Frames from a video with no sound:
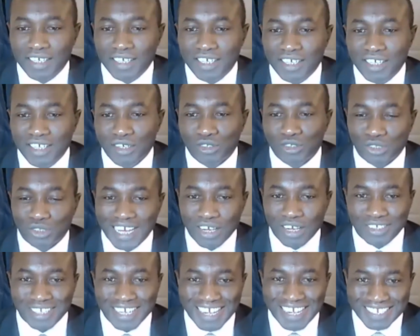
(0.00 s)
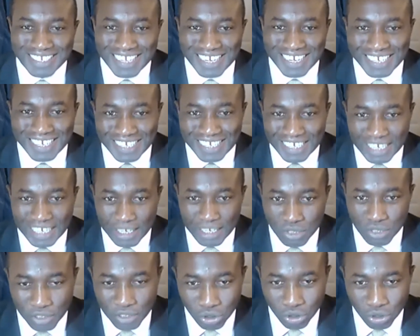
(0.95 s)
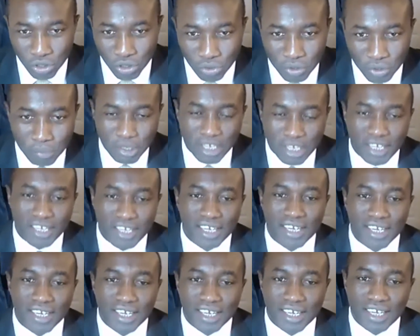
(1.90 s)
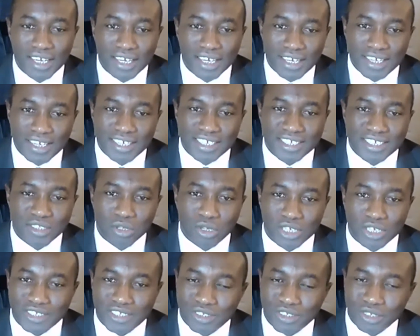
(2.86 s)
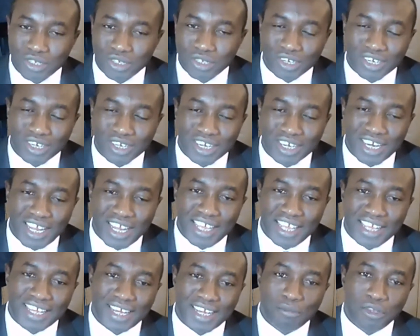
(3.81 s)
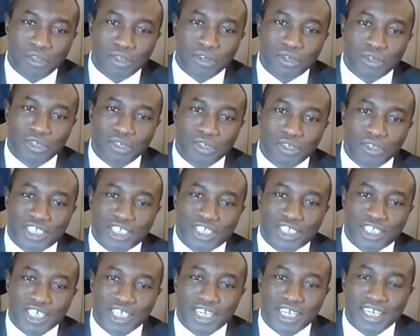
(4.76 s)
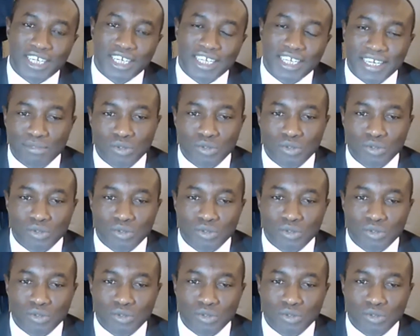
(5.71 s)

now telling them to come and join UDP, it's not like you know, you're telling them to sacrifice.